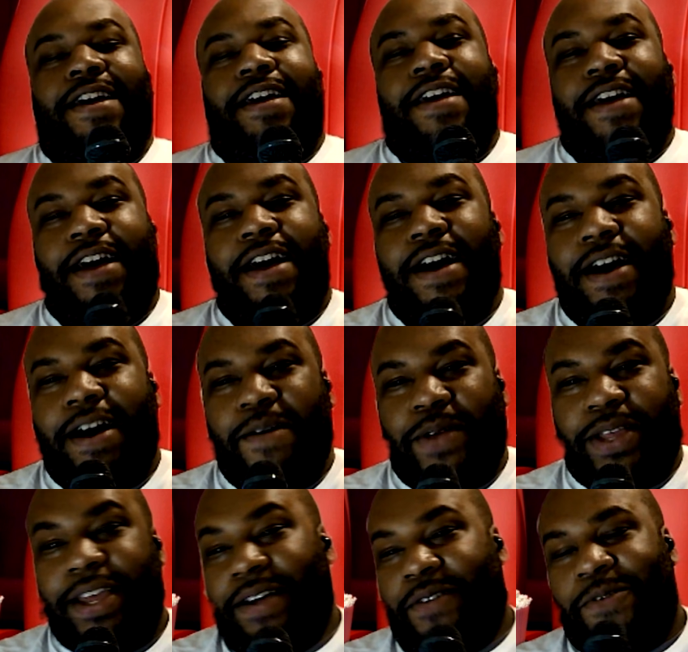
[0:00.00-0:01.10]
But
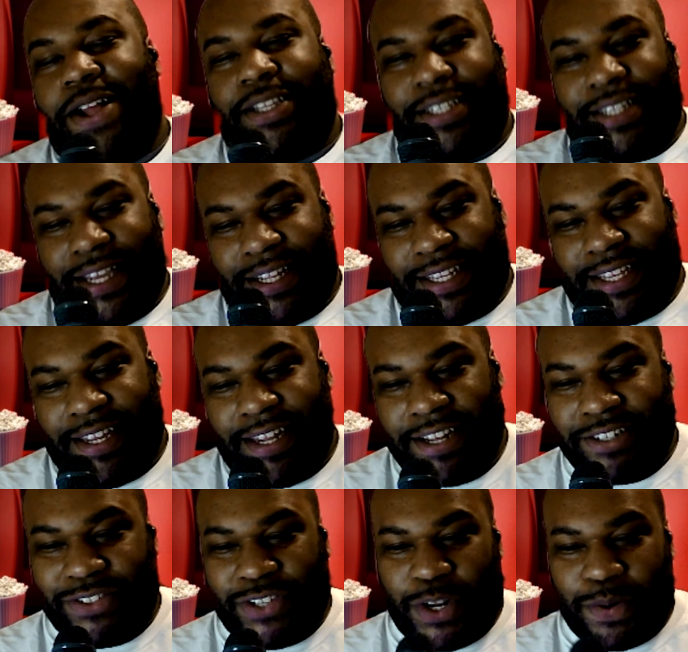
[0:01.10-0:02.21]
yeah, Red State,
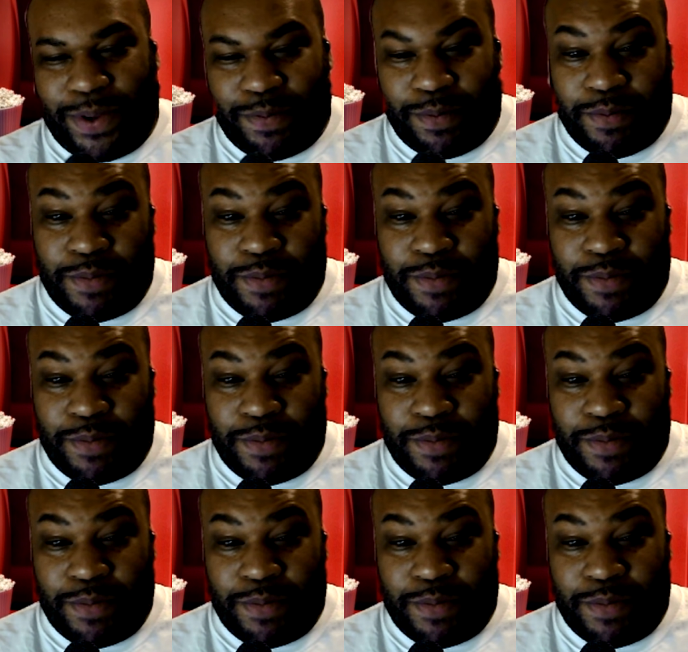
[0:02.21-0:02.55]
ladies and gentlemen.